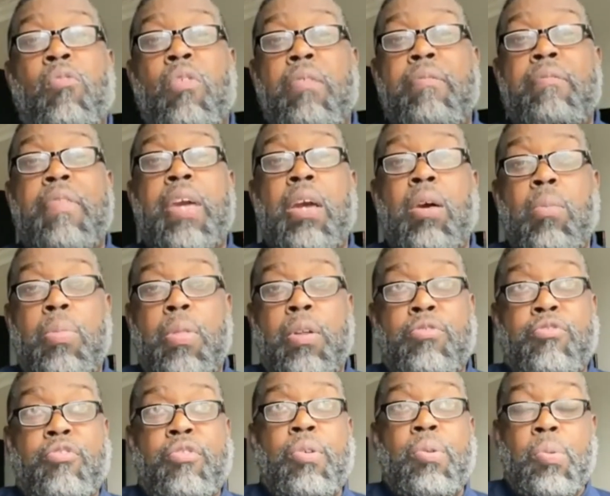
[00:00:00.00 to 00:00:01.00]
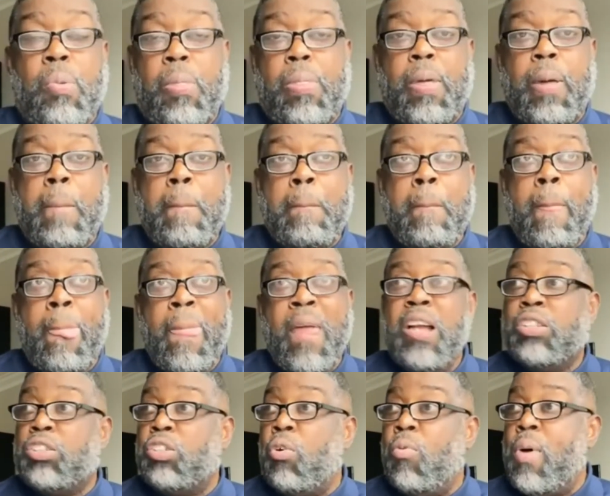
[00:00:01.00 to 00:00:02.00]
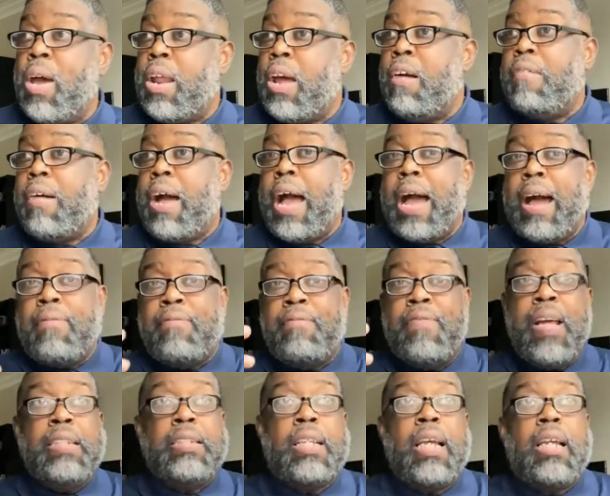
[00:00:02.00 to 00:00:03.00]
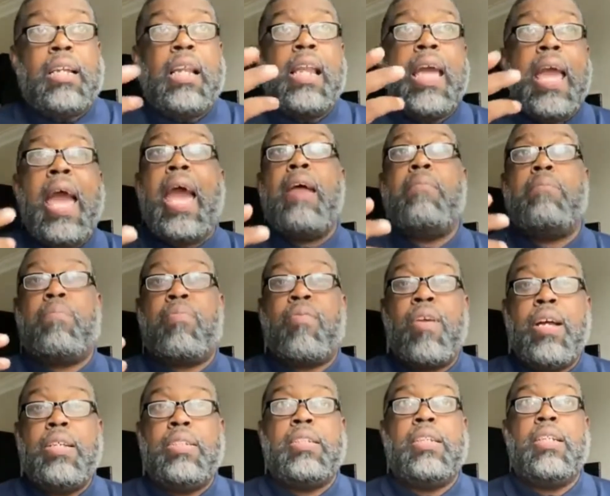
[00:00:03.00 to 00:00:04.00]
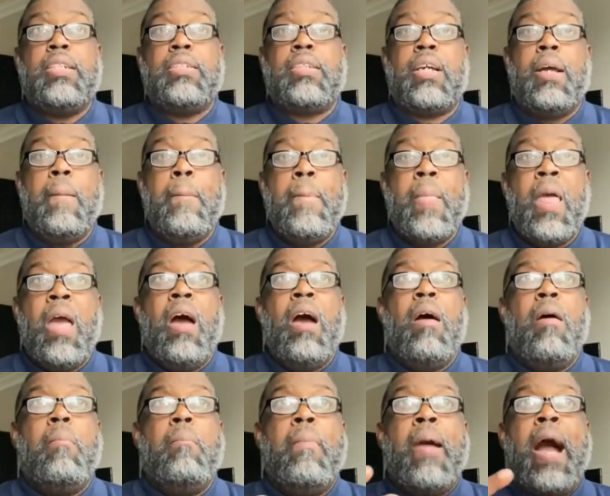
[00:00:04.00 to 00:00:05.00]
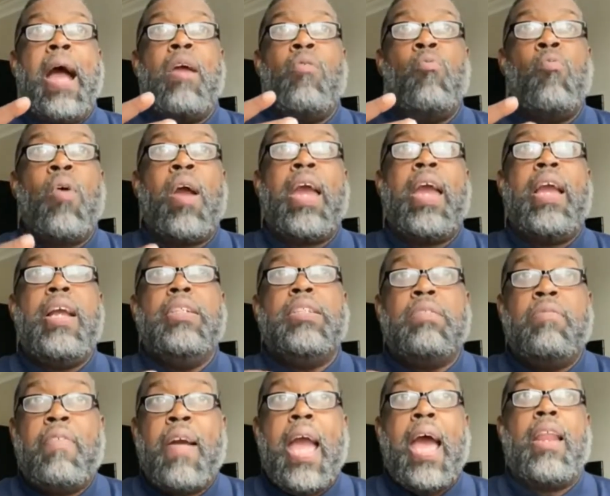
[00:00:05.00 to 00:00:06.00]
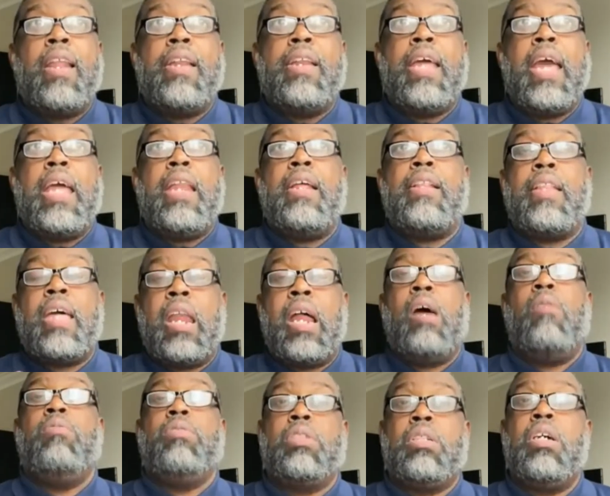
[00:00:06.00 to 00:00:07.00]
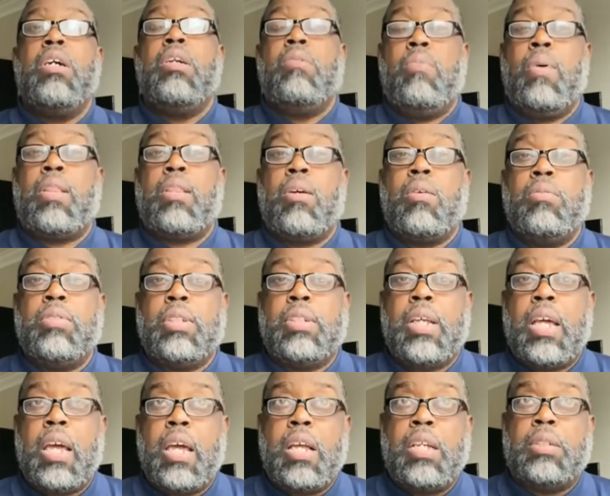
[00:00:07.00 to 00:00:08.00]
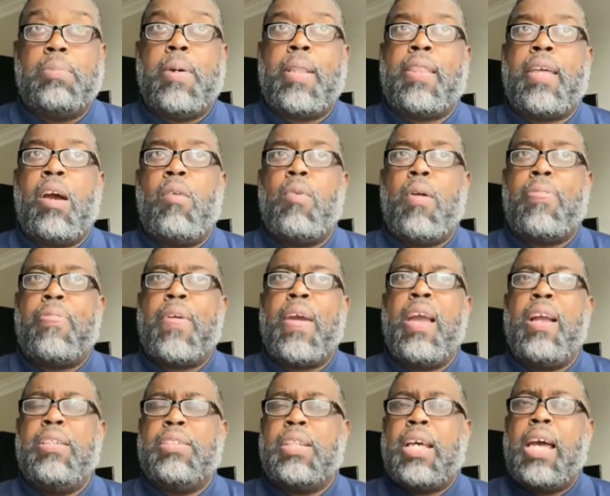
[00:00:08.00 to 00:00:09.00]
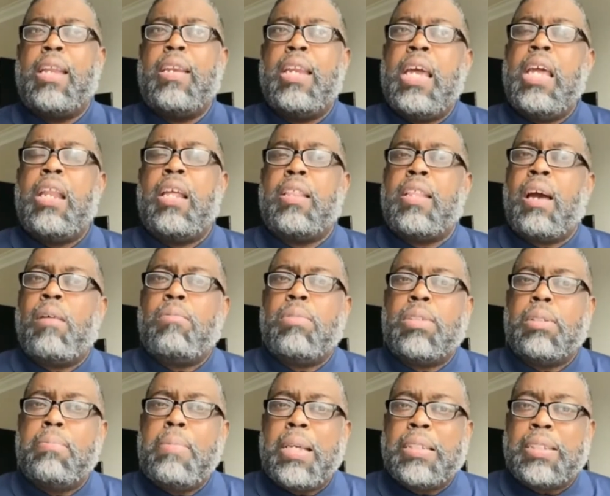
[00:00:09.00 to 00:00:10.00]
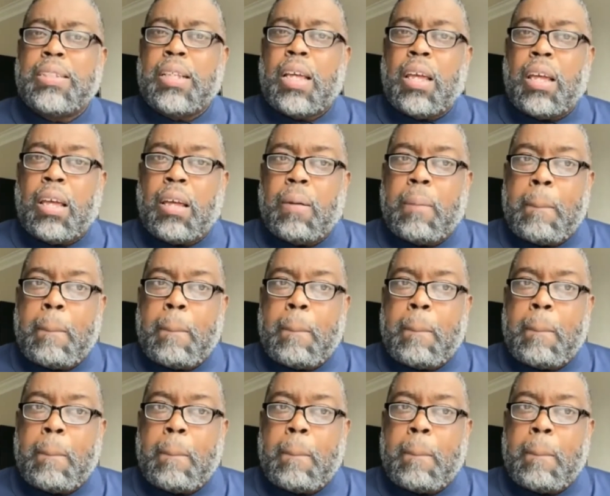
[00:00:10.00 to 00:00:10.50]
reveal the truth. So whatever I physically had present, my ways validated that I was good with those things, but there were things I needed that was missing.